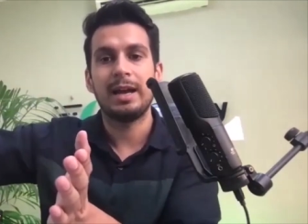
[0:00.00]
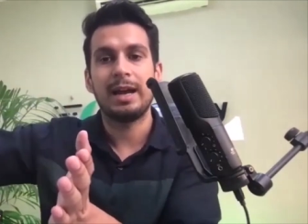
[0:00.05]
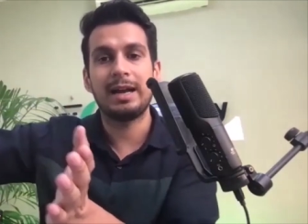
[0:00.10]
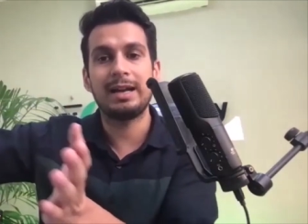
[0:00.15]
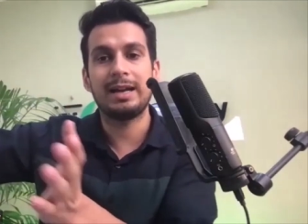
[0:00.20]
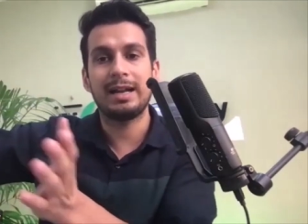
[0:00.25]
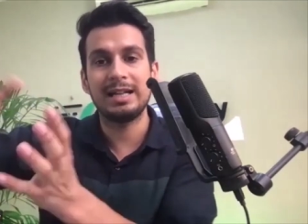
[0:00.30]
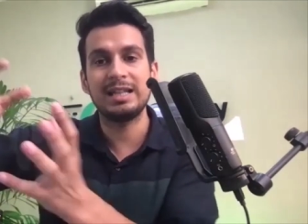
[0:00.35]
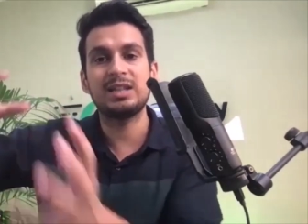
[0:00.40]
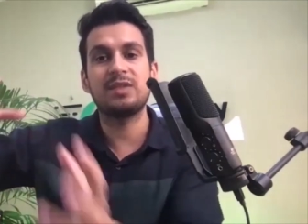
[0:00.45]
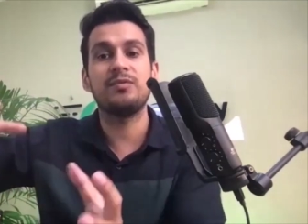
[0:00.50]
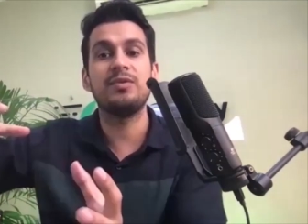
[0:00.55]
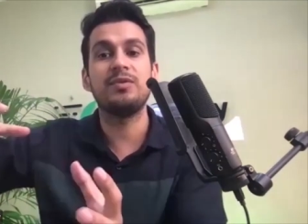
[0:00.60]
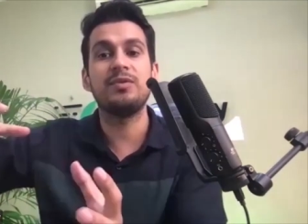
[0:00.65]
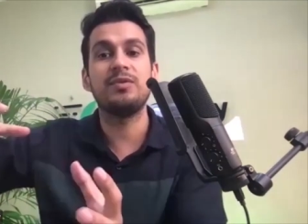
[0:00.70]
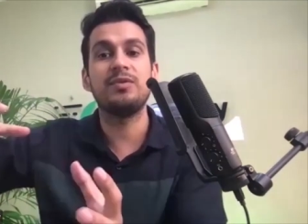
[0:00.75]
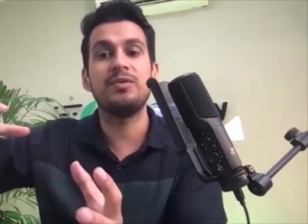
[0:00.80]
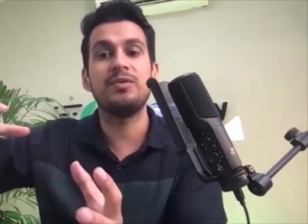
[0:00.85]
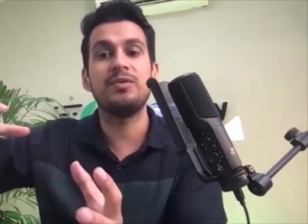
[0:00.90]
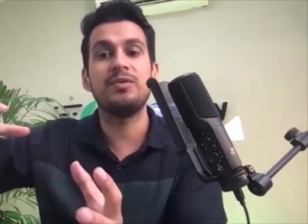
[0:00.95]
and hence
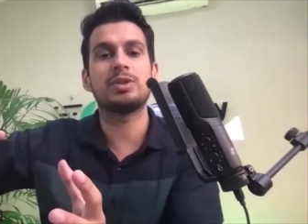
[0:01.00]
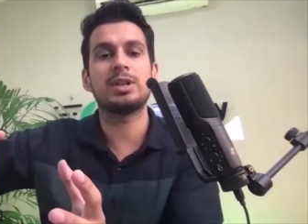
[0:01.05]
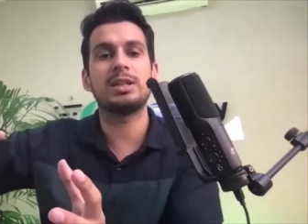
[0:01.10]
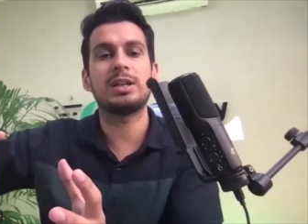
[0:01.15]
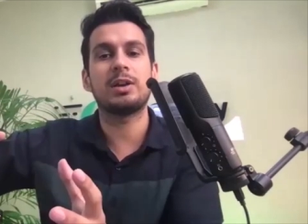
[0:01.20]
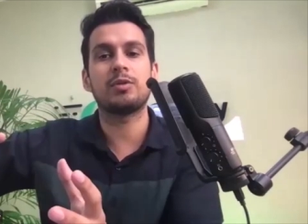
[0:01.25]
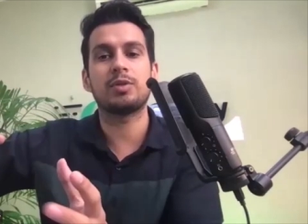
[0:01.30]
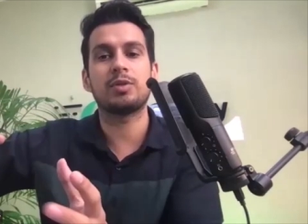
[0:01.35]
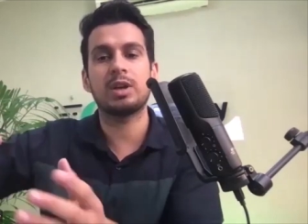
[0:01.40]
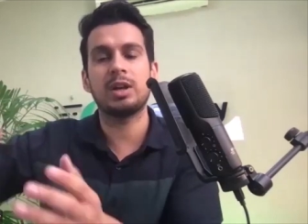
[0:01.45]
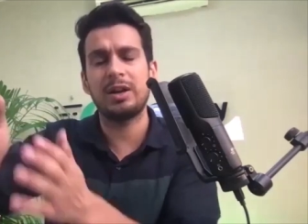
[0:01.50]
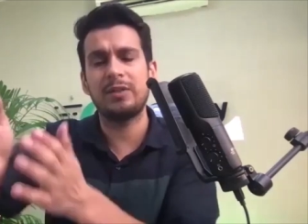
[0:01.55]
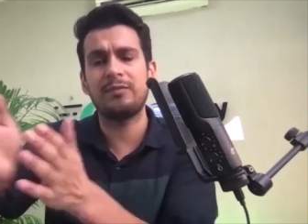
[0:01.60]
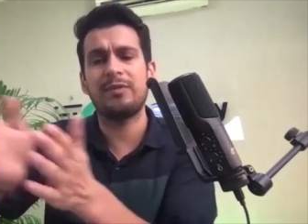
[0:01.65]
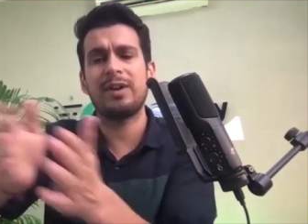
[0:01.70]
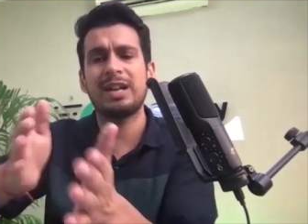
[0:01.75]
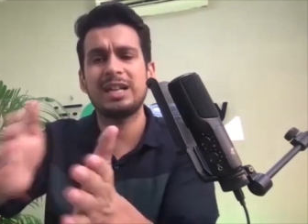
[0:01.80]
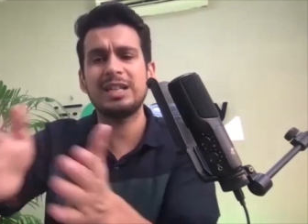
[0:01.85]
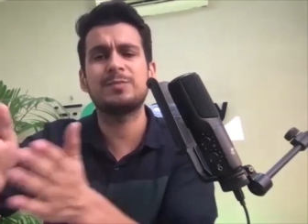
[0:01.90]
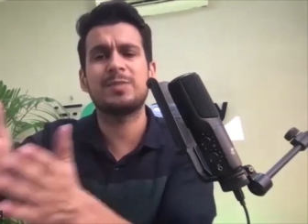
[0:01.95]
we we are able to say that, okay,
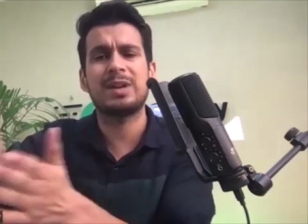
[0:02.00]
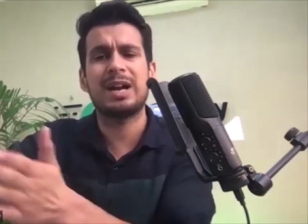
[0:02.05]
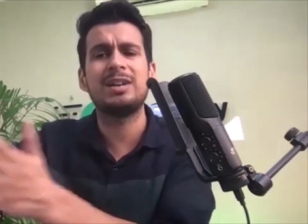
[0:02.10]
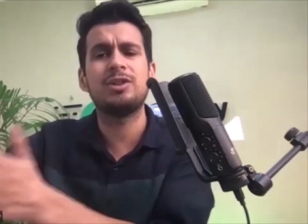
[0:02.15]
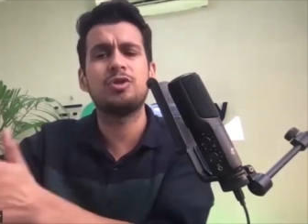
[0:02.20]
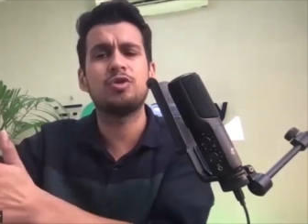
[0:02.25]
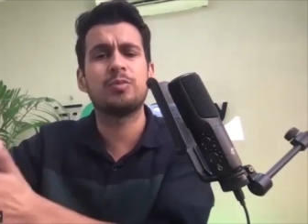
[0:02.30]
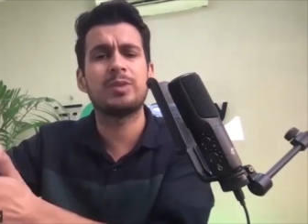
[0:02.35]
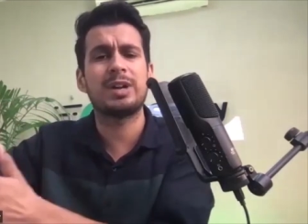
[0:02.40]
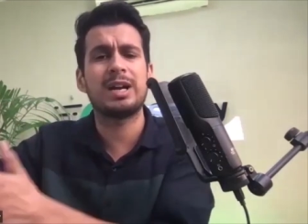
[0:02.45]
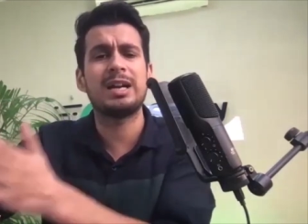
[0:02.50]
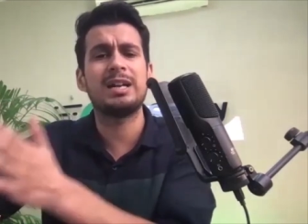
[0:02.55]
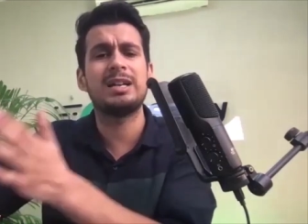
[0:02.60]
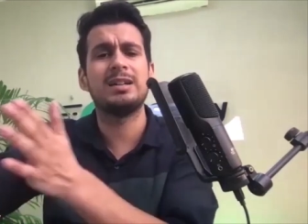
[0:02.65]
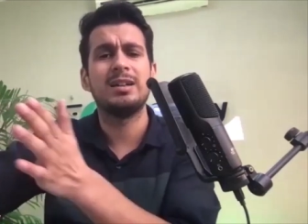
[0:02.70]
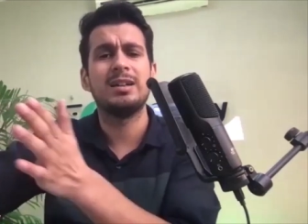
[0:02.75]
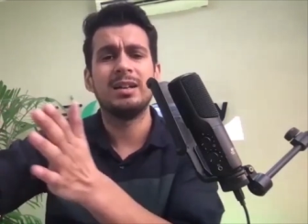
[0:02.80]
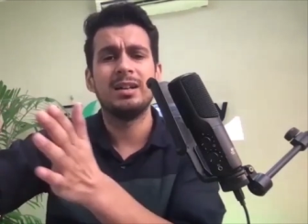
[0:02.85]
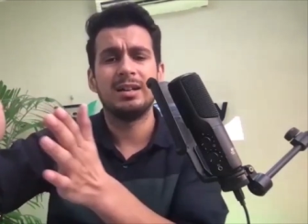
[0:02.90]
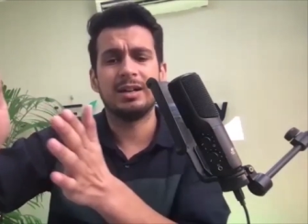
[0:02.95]
it varies brand to
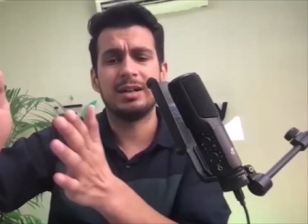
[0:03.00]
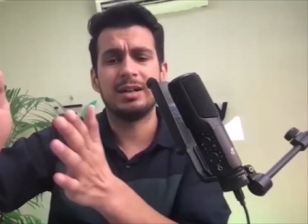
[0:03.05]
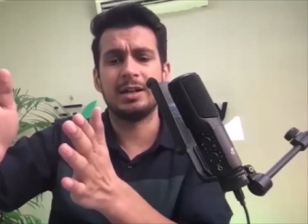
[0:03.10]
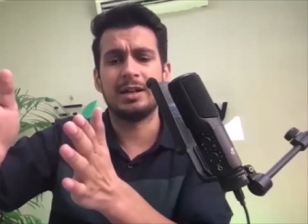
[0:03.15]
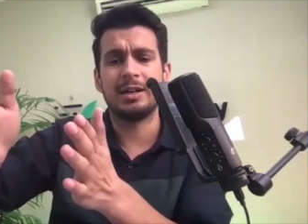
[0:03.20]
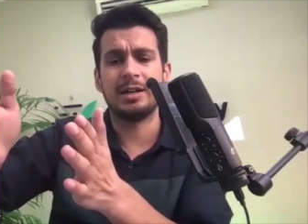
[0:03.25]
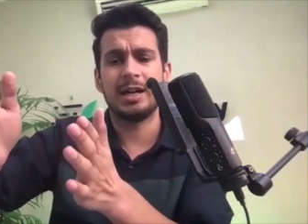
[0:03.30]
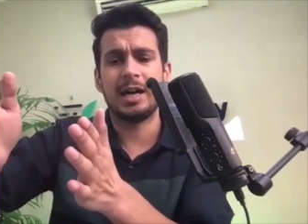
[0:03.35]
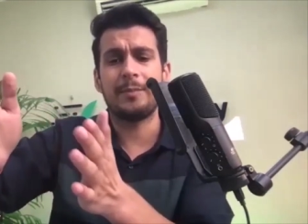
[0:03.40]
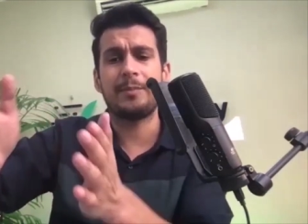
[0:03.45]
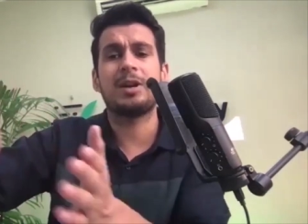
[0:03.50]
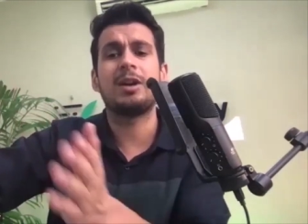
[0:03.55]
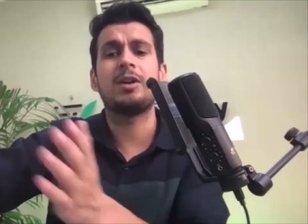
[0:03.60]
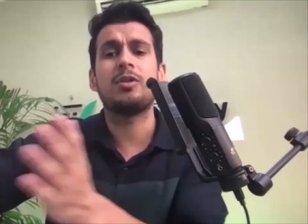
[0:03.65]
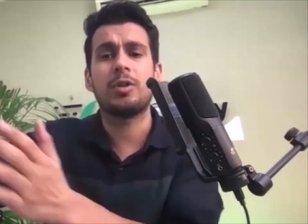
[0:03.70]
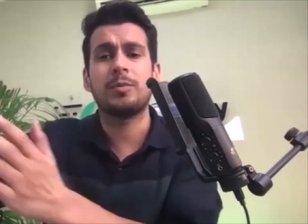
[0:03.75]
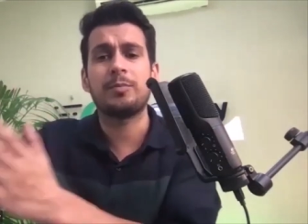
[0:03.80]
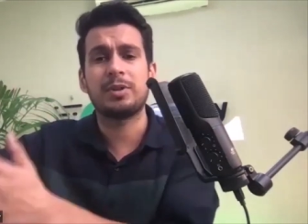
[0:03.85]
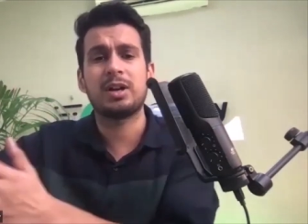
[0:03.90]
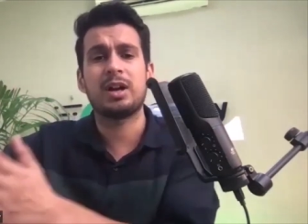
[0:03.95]
brand, uh, apparel
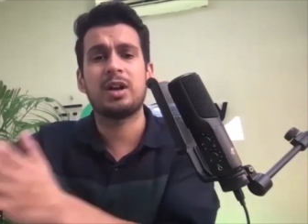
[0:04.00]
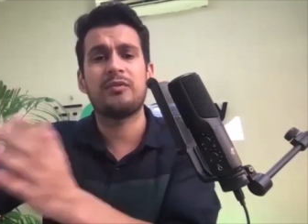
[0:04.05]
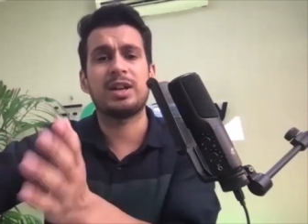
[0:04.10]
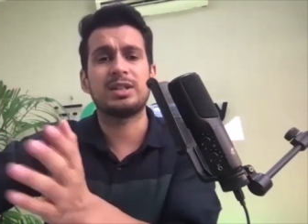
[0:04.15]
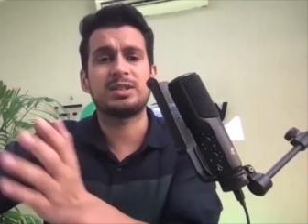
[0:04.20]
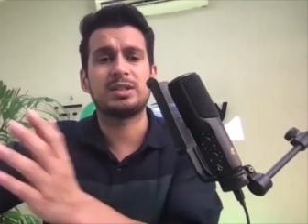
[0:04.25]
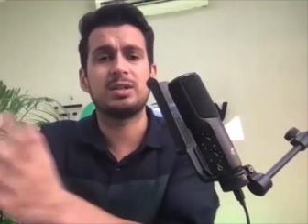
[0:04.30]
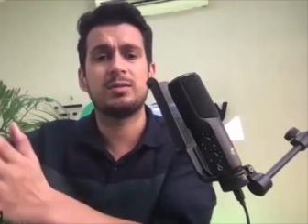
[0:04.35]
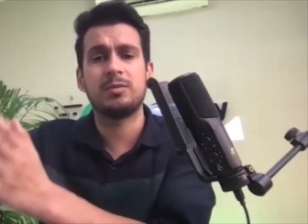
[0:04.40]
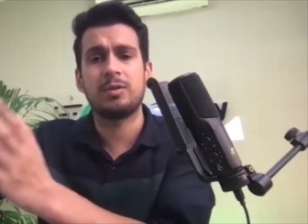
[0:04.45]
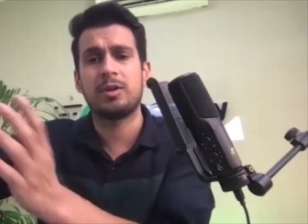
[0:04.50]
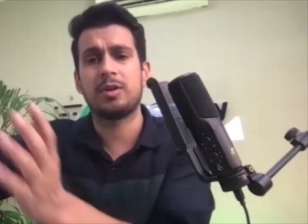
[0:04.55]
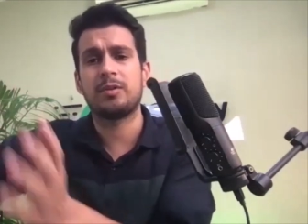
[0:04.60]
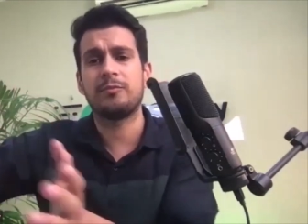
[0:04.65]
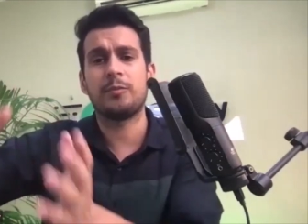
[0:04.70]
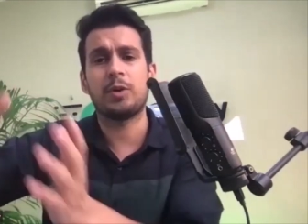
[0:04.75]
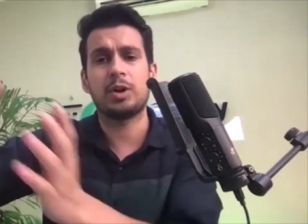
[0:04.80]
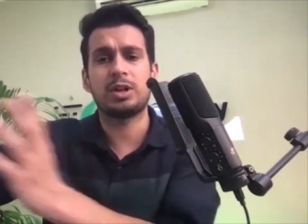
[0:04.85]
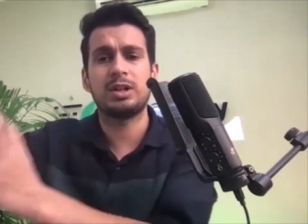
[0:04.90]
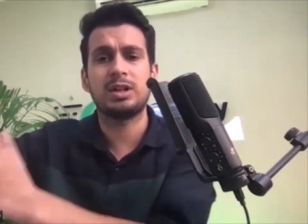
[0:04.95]
to apparel, fashion, or
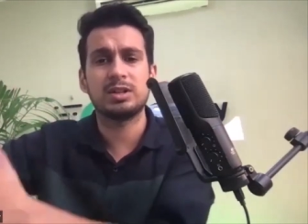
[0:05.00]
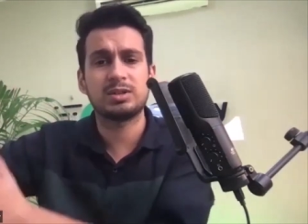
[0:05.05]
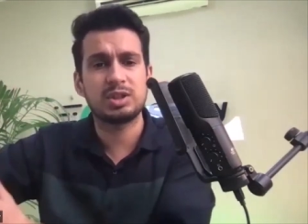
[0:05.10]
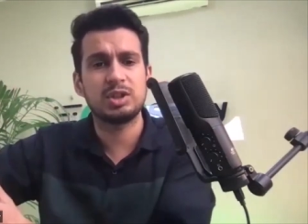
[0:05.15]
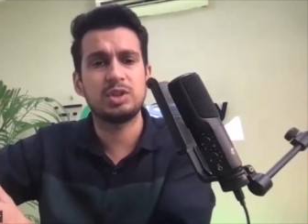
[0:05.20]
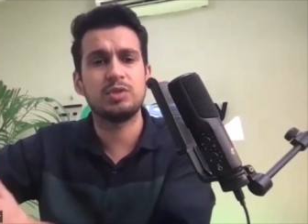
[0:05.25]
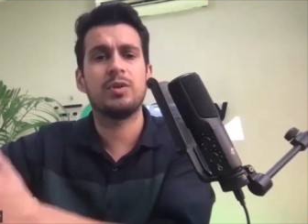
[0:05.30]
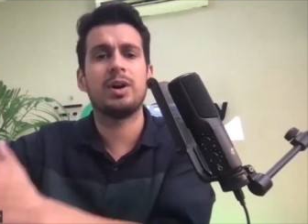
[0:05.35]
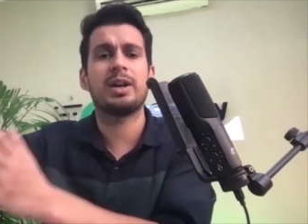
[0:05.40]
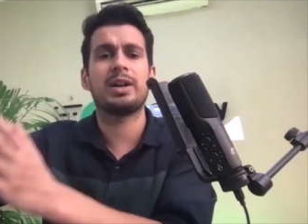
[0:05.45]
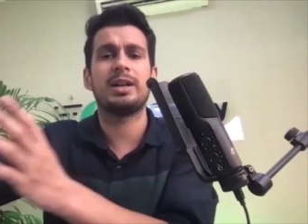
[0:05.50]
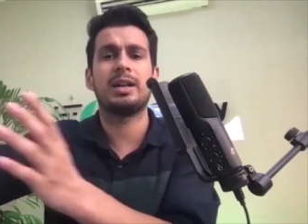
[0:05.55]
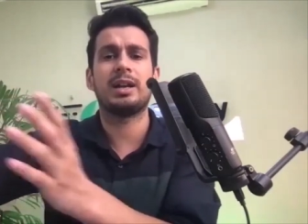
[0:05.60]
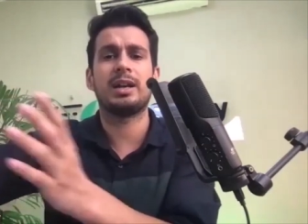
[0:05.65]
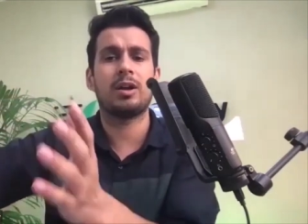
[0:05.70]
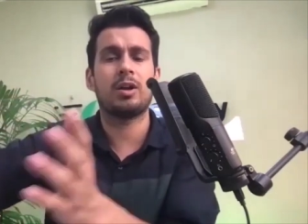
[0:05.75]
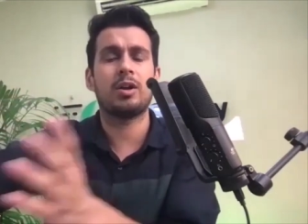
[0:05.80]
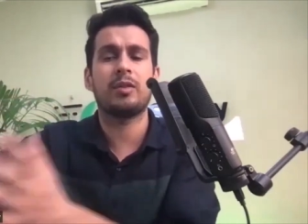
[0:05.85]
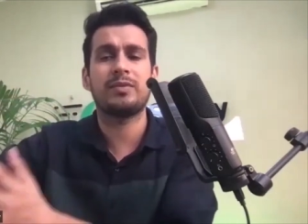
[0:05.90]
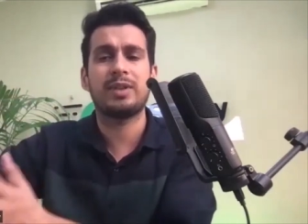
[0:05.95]
what industry you are in,
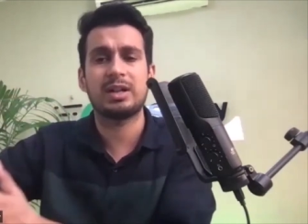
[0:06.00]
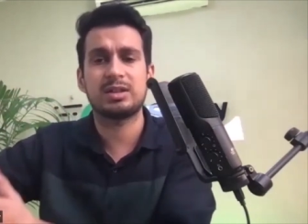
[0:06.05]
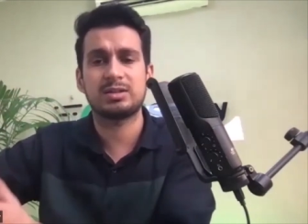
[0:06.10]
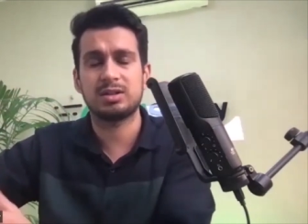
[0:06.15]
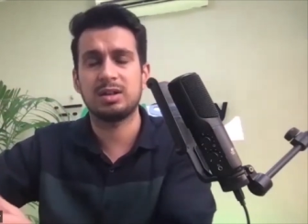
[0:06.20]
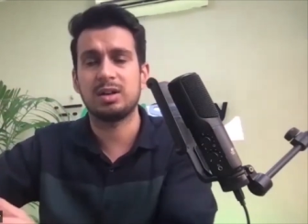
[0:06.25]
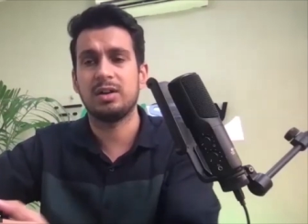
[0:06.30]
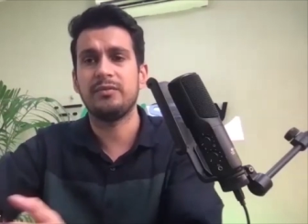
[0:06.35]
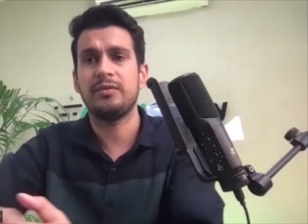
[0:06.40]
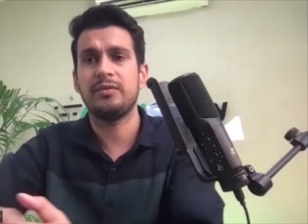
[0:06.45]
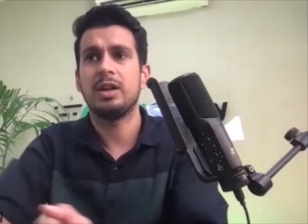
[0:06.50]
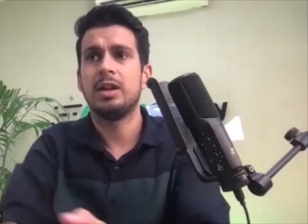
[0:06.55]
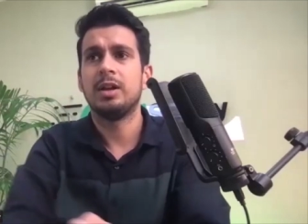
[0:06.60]
and all of that stuff.